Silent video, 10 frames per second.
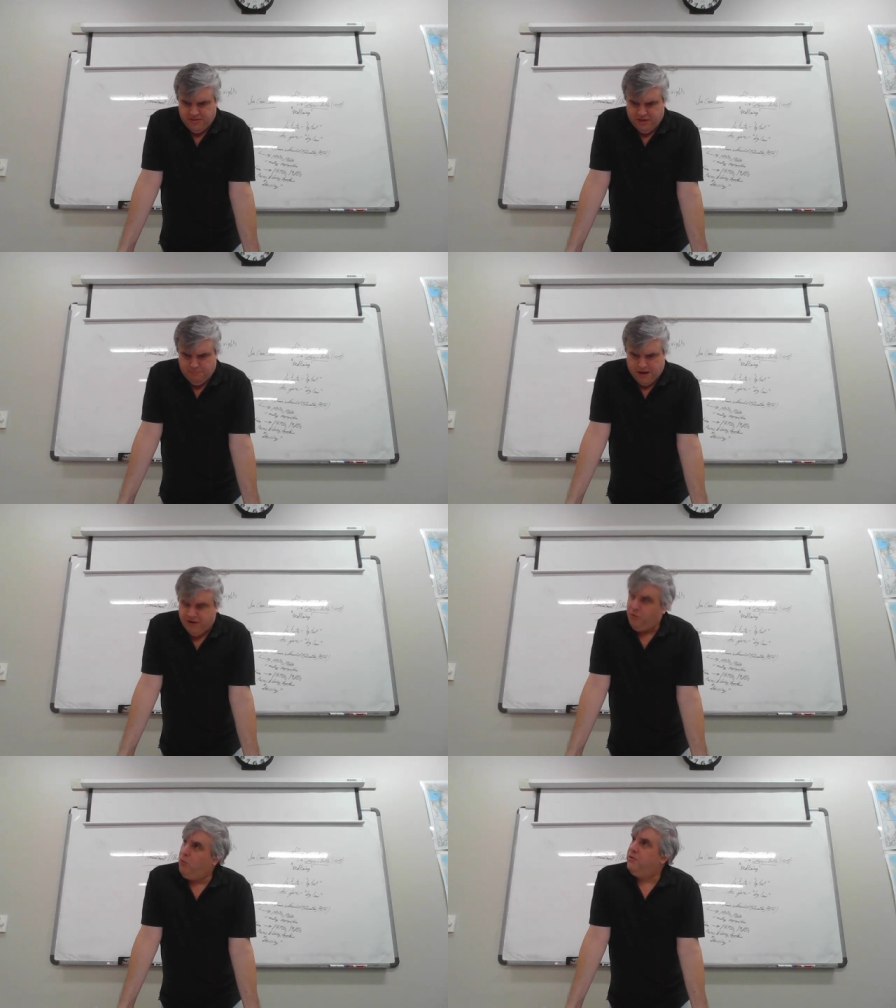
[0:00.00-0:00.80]
that
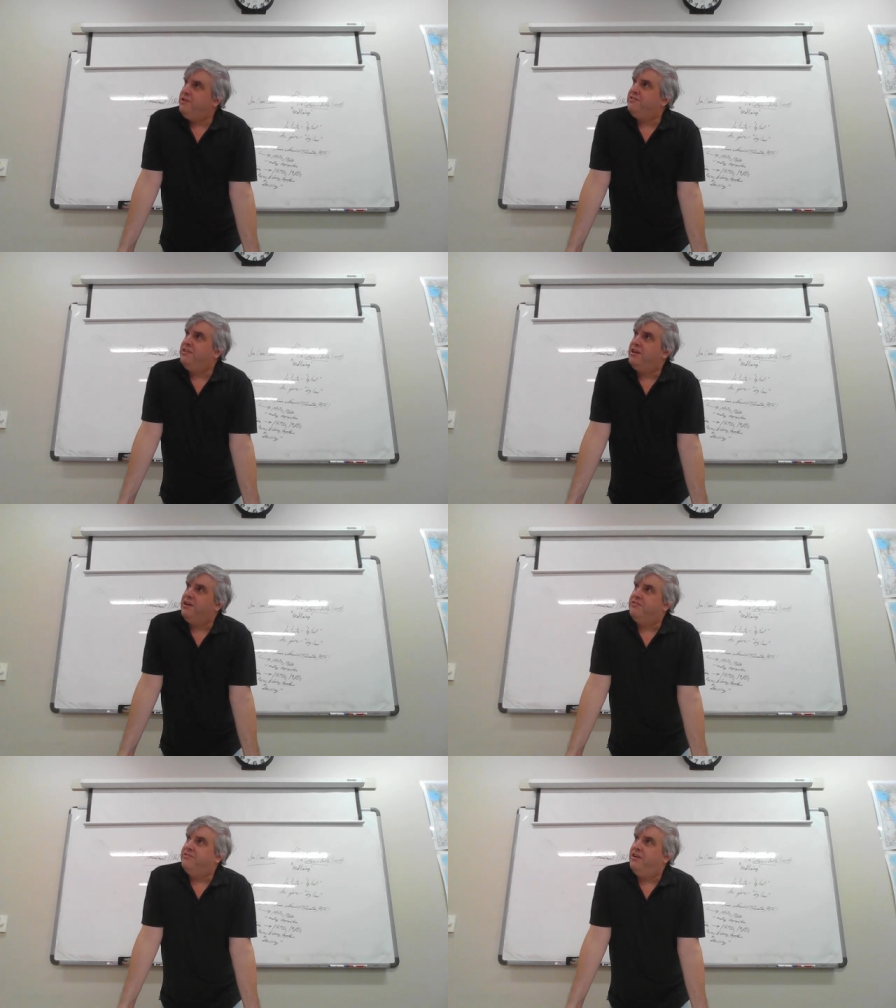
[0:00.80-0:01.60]
minorities in the
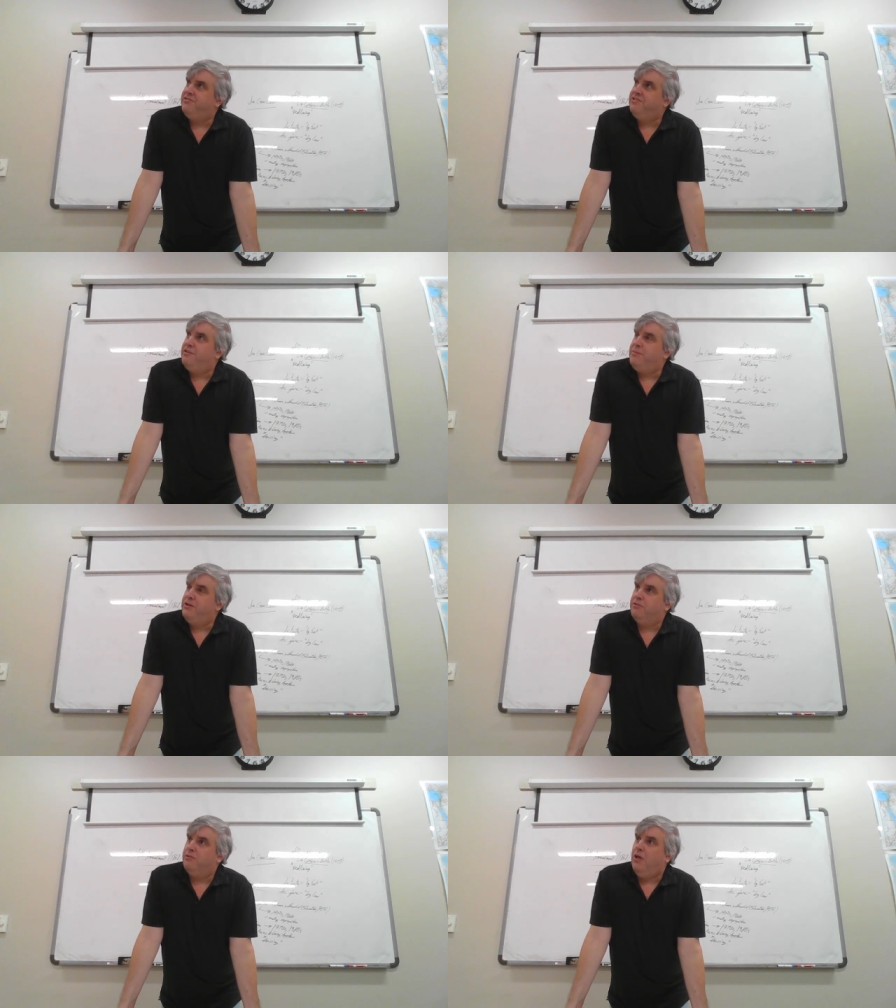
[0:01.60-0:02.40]
United States tend to be
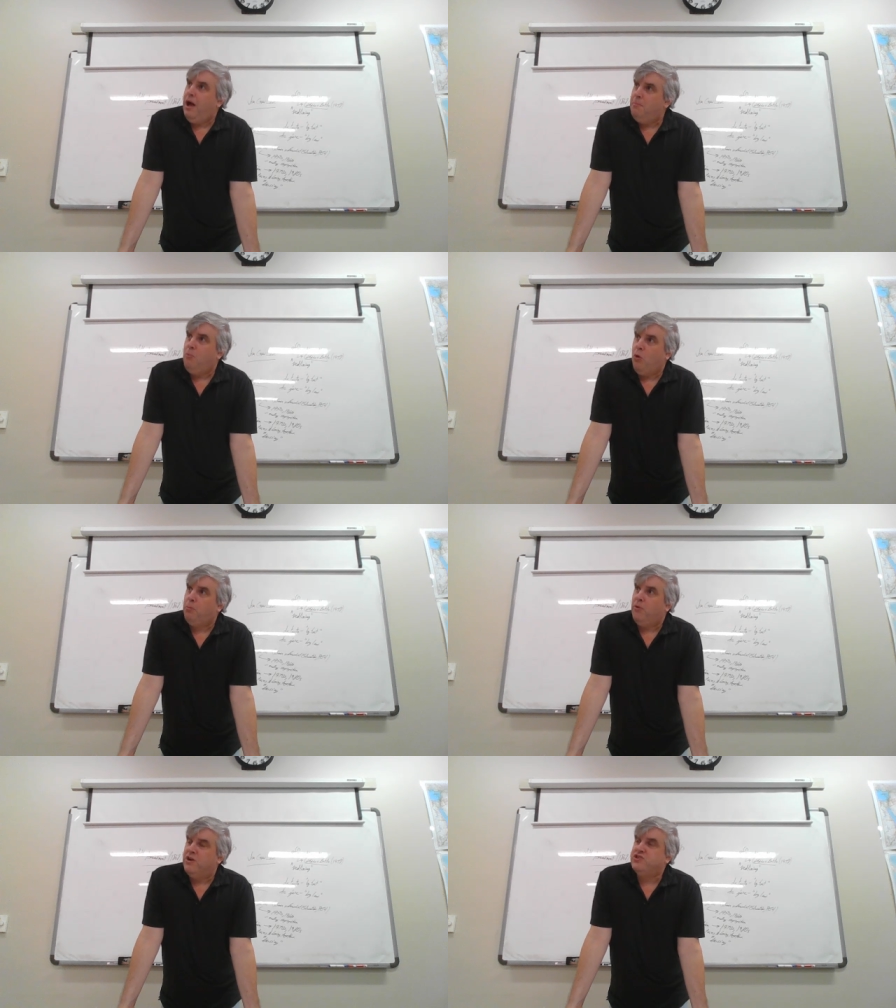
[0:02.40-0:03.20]
under a lot more
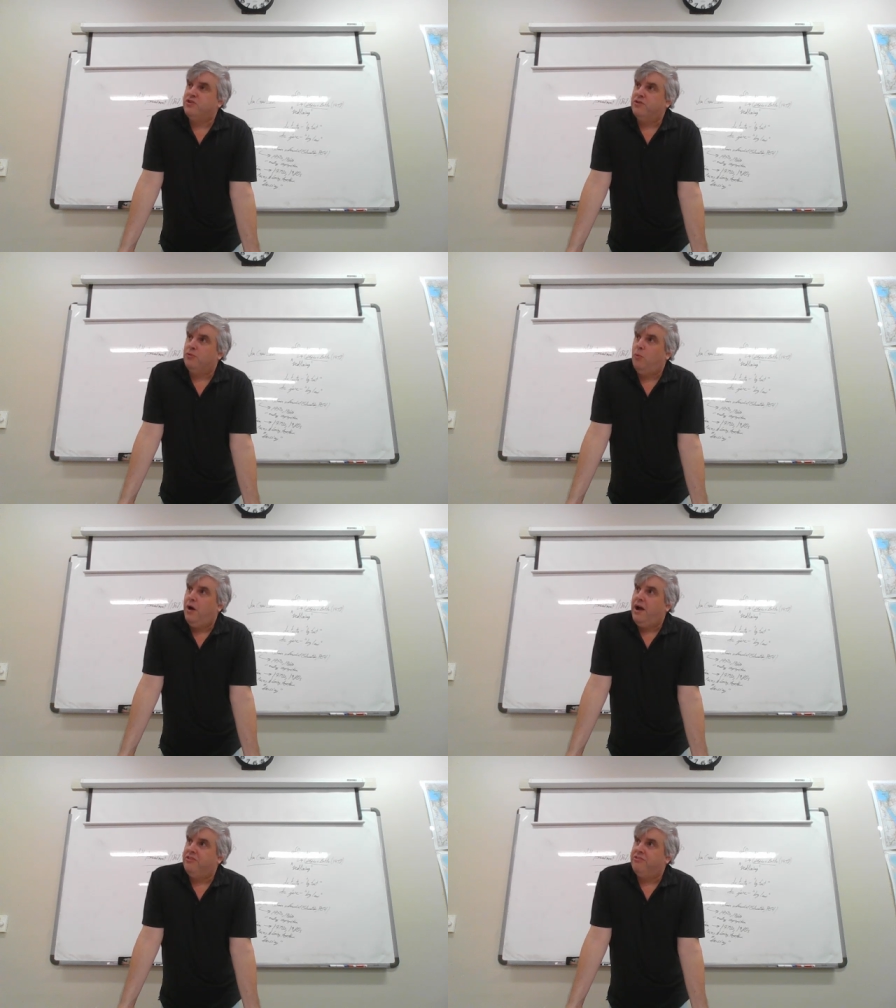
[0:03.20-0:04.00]
pressure under
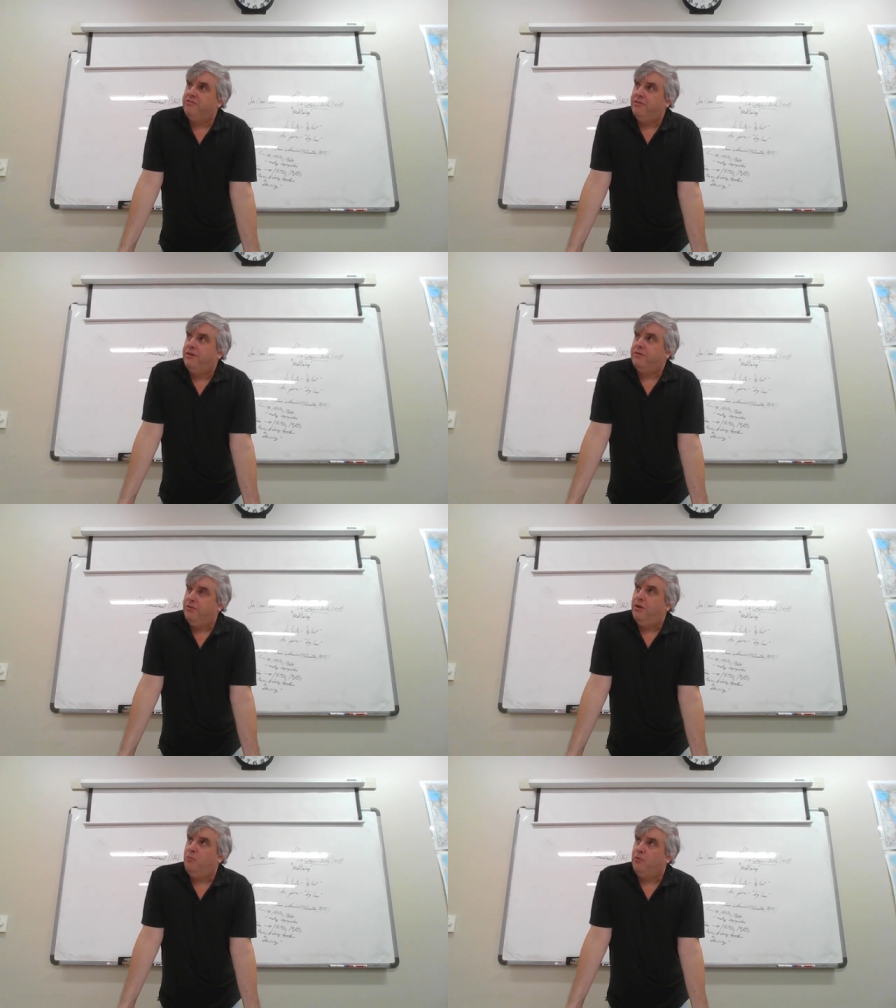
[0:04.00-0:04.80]
whites, under a
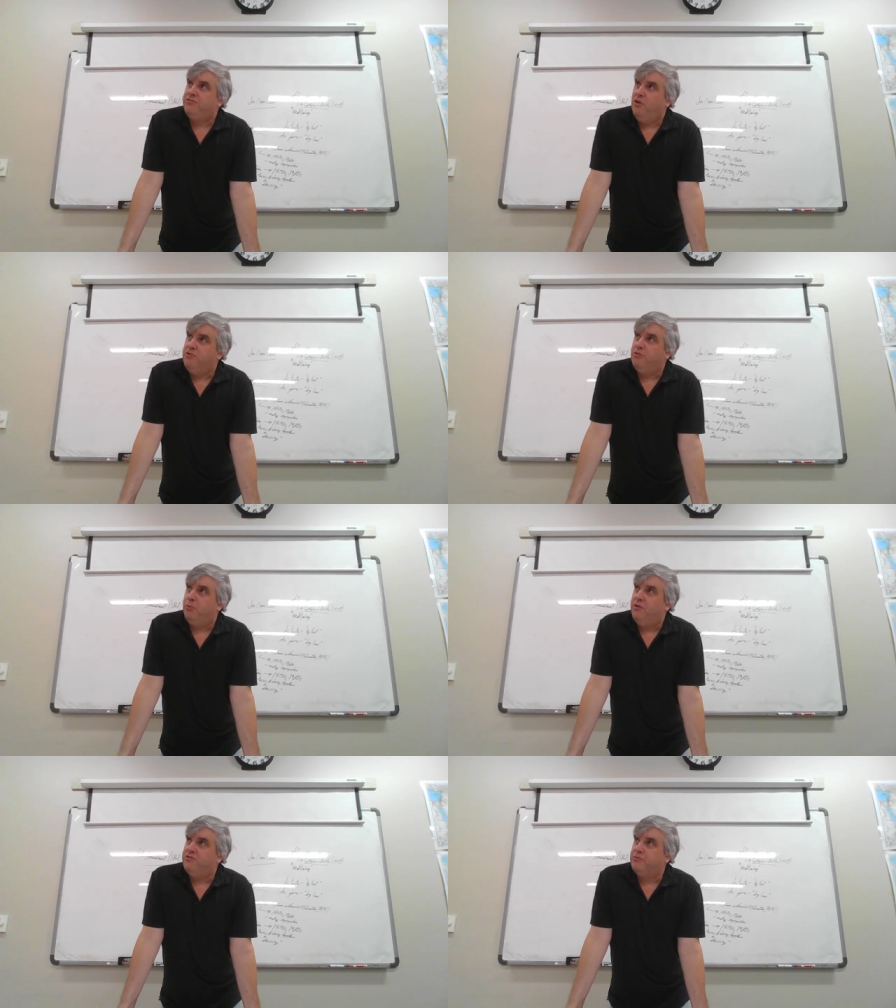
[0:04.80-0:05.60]
lot more social
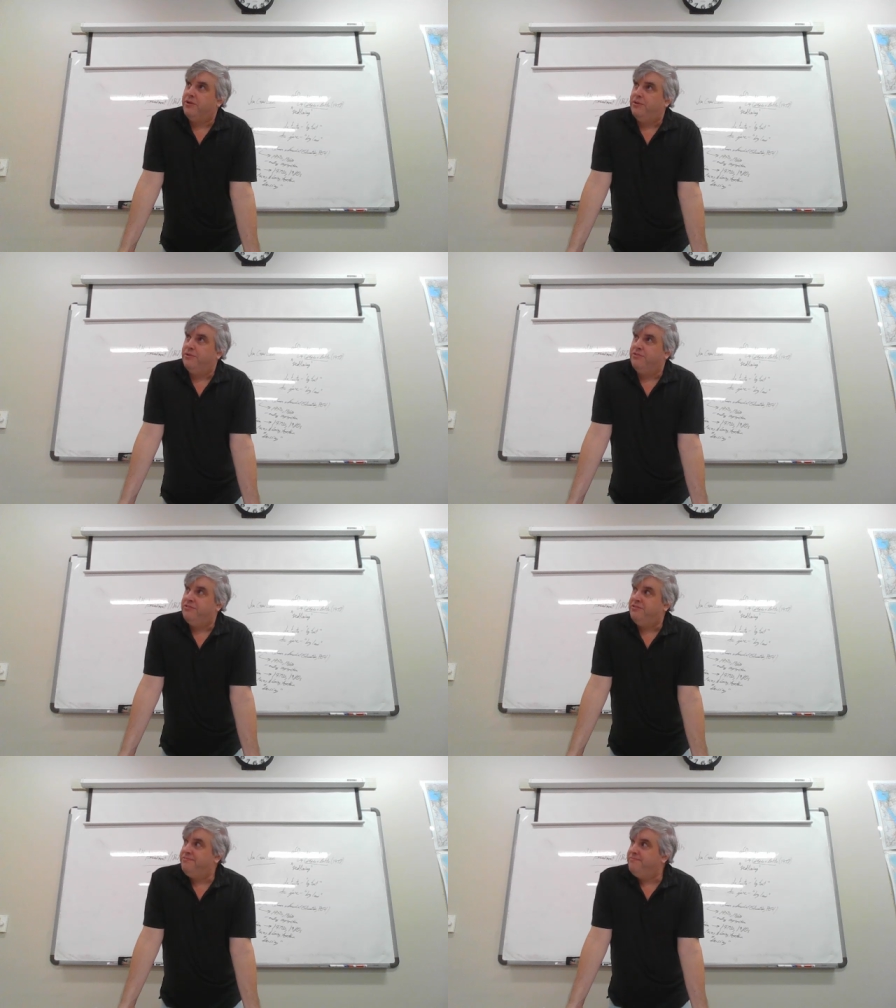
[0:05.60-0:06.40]
pressure
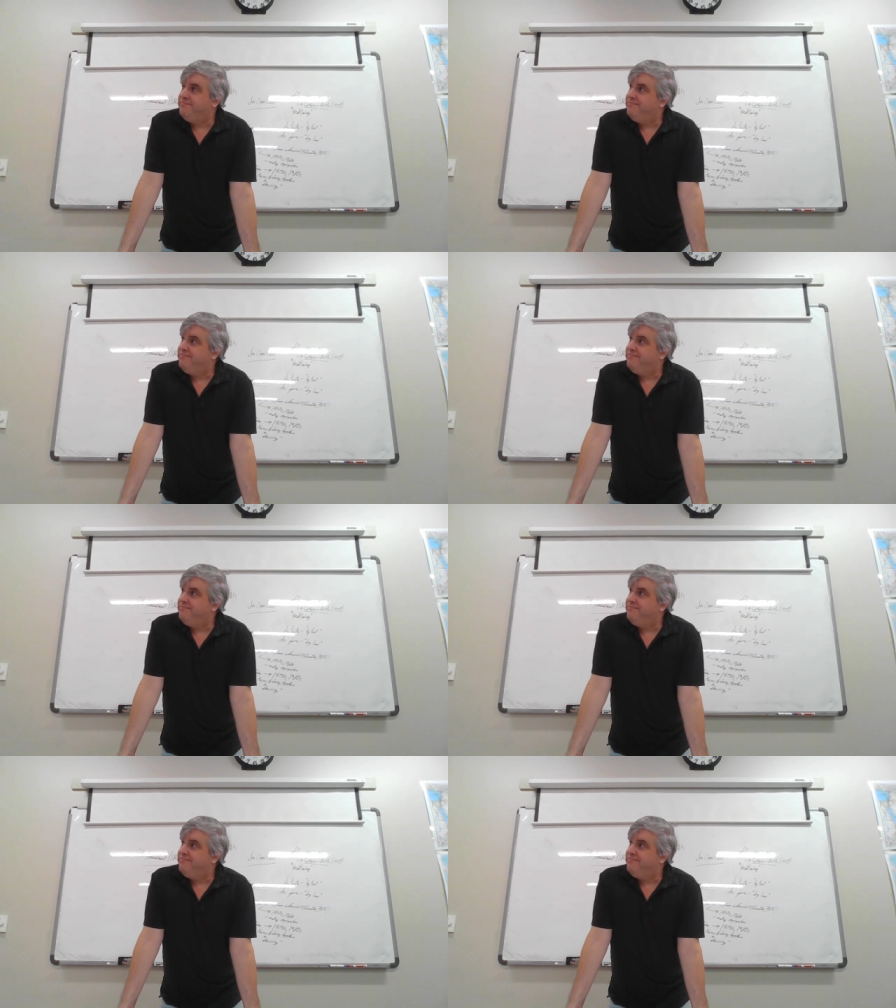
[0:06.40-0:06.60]
because